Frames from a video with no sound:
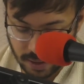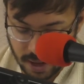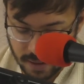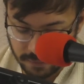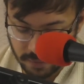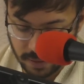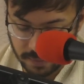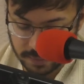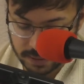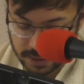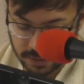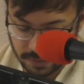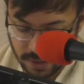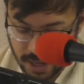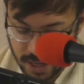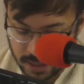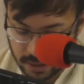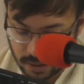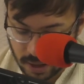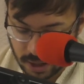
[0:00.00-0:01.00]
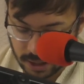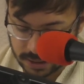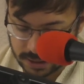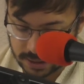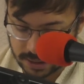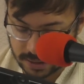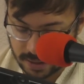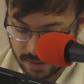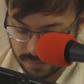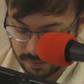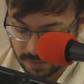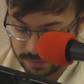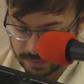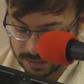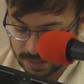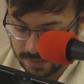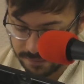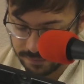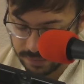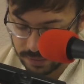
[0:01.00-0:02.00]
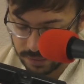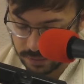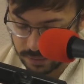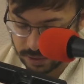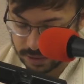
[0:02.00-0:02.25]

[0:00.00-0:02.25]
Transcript: Abraham, Sarai, and Lot, Abraham's nephew, who